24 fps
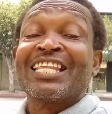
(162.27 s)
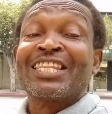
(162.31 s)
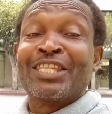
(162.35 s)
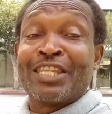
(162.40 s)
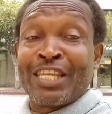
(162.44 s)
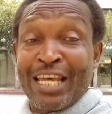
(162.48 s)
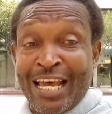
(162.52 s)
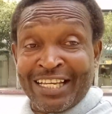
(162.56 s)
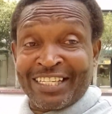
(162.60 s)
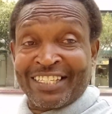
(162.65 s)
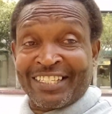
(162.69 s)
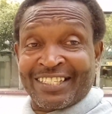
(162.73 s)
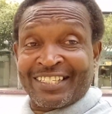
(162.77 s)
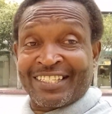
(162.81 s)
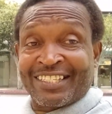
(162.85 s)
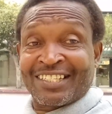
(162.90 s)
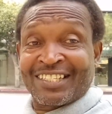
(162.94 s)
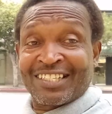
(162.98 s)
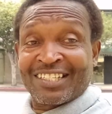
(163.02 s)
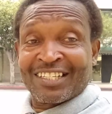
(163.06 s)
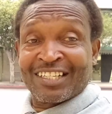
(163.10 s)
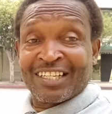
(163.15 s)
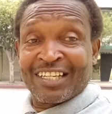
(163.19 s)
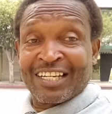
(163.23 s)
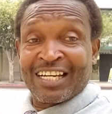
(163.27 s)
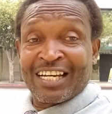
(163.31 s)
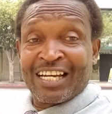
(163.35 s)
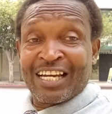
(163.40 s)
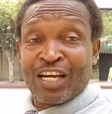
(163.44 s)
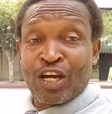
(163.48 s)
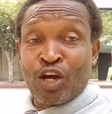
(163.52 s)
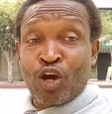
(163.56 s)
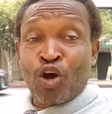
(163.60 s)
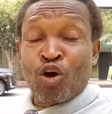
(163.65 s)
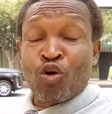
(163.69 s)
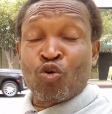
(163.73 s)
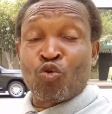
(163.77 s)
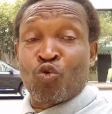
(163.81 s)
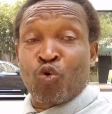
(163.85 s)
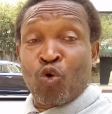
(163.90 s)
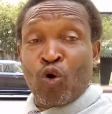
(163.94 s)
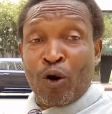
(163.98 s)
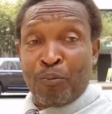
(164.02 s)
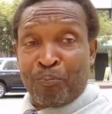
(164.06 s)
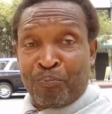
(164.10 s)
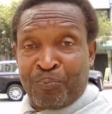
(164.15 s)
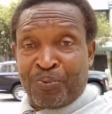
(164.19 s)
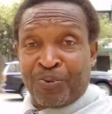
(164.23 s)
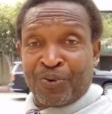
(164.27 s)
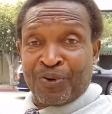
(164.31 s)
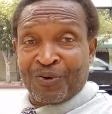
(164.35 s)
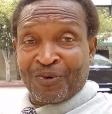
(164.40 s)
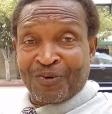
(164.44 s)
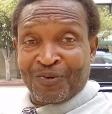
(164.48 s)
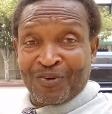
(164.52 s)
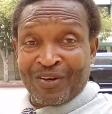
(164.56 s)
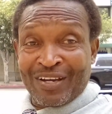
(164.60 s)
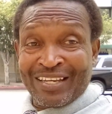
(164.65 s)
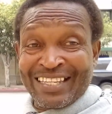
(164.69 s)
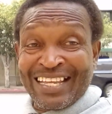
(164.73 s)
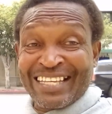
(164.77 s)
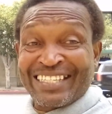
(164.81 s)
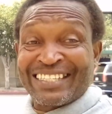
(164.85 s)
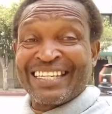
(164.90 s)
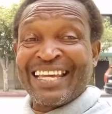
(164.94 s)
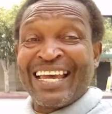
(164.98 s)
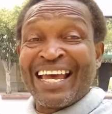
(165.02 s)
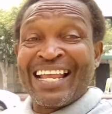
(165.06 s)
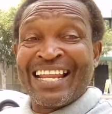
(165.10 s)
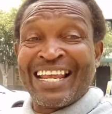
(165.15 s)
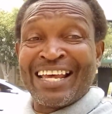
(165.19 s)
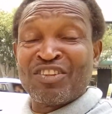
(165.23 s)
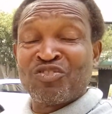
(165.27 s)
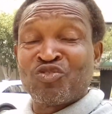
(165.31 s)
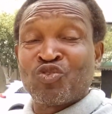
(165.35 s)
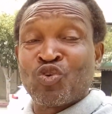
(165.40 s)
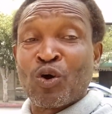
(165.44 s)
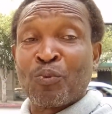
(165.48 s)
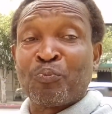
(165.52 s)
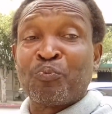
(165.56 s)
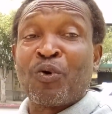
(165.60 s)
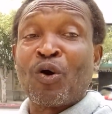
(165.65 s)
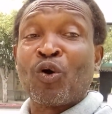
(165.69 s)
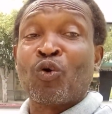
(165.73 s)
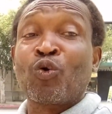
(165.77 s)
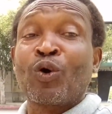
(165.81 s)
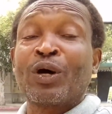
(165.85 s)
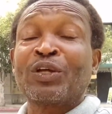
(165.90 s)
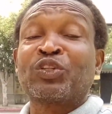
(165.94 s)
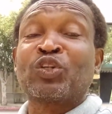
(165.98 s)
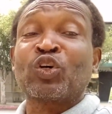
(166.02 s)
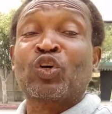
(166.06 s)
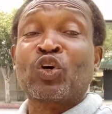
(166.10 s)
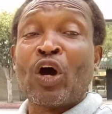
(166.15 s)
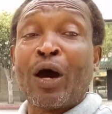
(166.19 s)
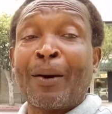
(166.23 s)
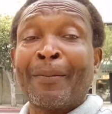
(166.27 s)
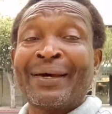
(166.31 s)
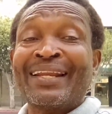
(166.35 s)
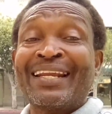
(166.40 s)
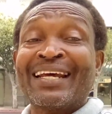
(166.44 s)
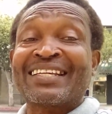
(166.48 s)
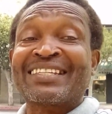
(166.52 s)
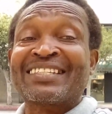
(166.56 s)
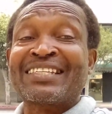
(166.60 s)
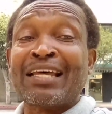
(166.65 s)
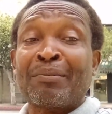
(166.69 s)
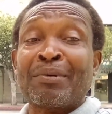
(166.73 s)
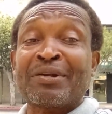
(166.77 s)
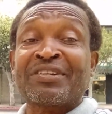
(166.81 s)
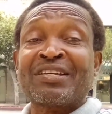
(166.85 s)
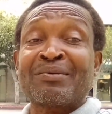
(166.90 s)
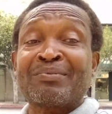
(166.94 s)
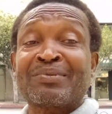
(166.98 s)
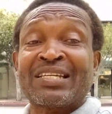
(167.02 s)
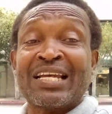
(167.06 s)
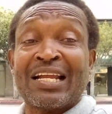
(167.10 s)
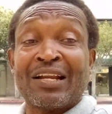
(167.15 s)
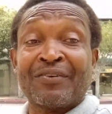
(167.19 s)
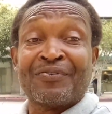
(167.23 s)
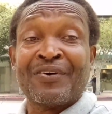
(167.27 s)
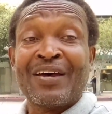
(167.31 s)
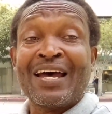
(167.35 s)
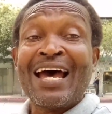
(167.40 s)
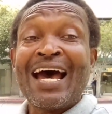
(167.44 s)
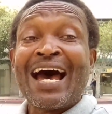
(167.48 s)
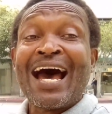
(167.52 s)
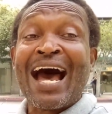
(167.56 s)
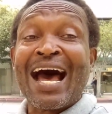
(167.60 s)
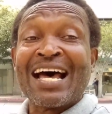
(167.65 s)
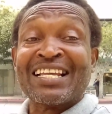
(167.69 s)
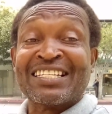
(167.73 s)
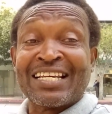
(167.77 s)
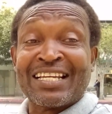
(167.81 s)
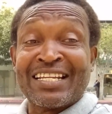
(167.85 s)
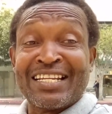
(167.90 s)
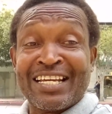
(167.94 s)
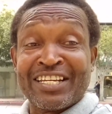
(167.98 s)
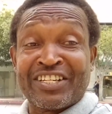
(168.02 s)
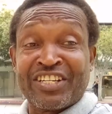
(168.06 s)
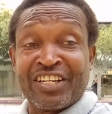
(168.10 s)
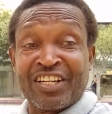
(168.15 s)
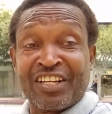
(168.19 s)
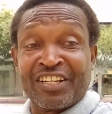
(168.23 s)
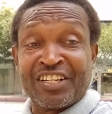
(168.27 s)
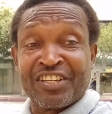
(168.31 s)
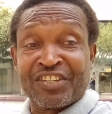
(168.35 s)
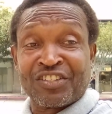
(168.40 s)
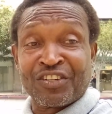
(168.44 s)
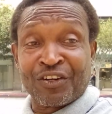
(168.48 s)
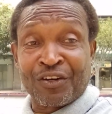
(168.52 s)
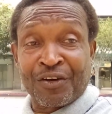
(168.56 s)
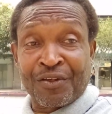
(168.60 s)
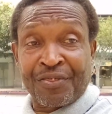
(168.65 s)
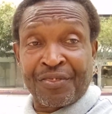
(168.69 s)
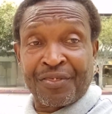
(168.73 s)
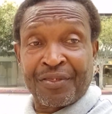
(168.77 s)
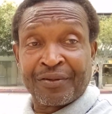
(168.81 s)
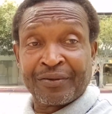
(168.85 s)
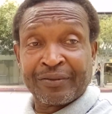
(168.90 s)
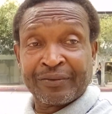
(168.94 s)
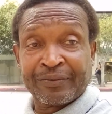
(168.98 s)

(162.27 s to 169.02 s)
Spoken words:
This group, this alien group, were going to come and establish themselves as a nation on this earth.